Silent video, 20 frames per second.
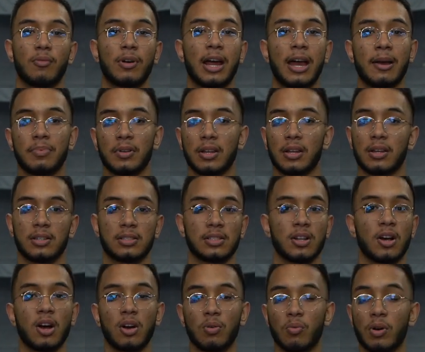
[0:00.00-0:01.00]
rap, in the
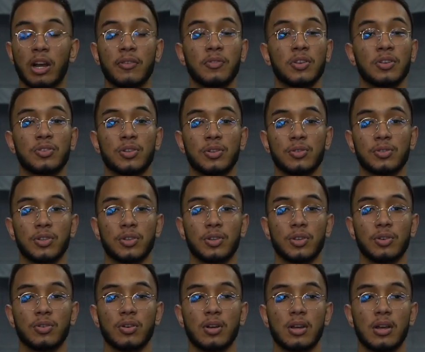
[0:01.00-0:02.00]
song, whatever you choose to
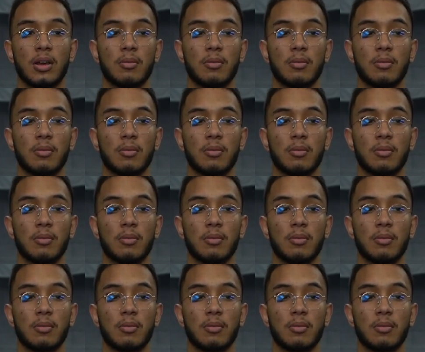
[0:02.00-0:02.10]
do,